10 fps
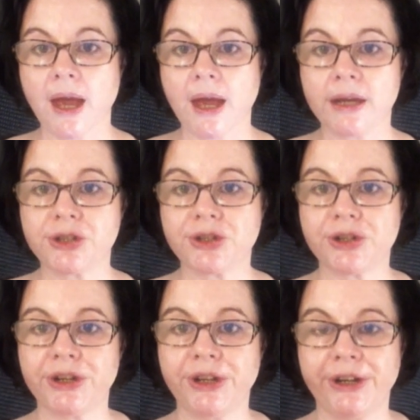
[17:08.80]
And it's
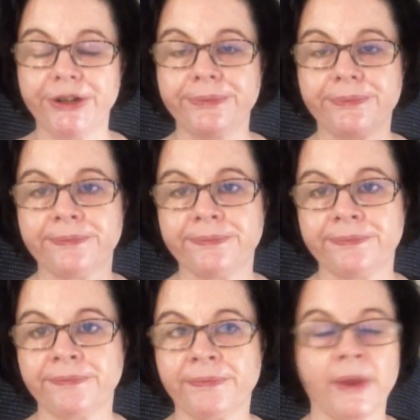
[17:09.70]
true, you know,
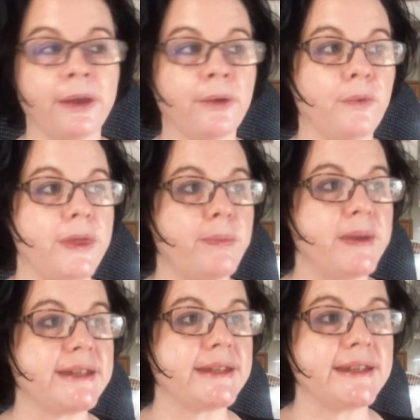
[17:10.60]
with the
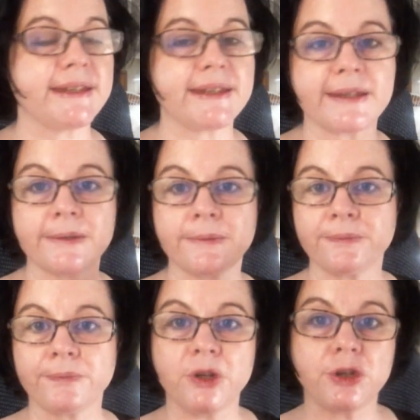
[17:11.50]
business,
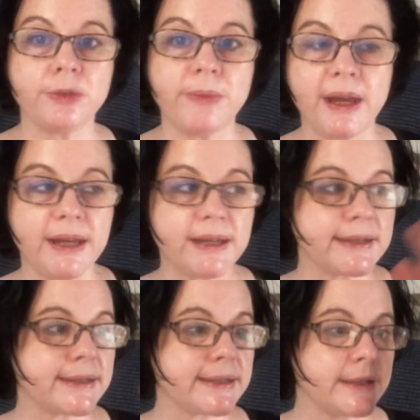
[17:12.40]

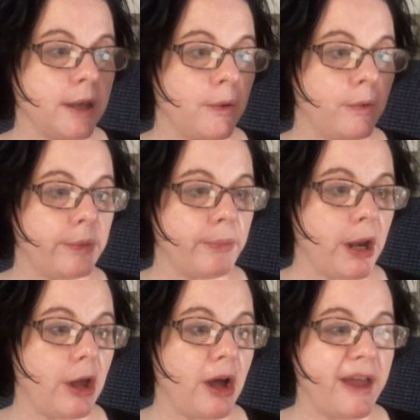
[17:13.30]
Nutrimentics, my
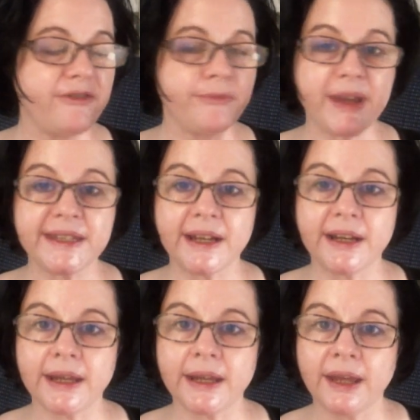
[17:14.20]
life, my
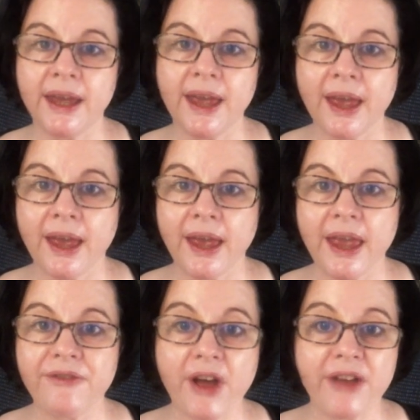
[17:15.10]
study.
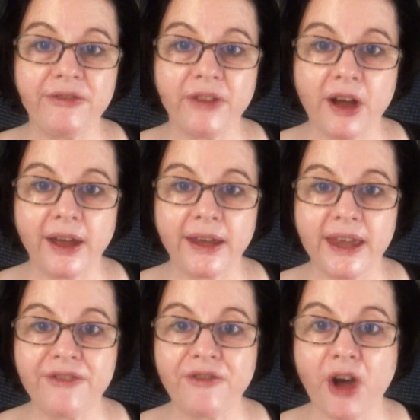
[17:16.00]
If I fly,
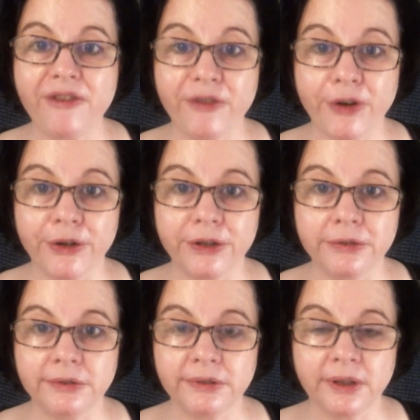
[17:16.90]
if I
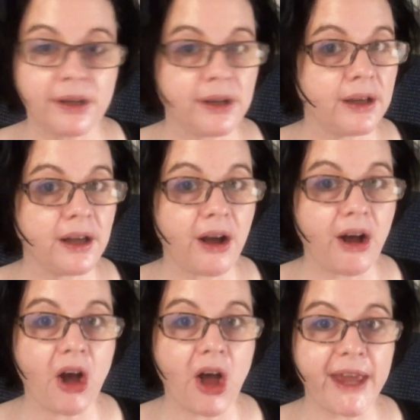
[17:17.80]
fall,
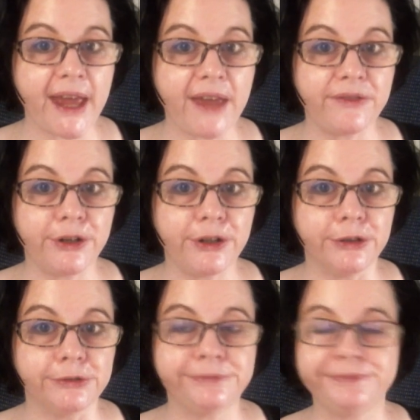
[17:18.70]
I gave it
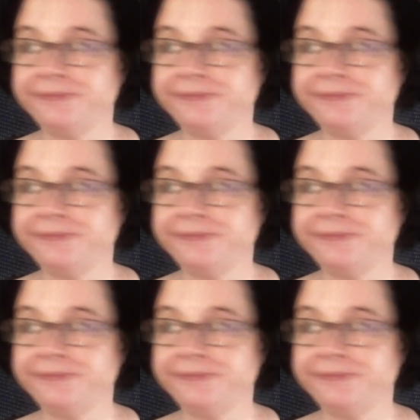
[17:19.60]
all.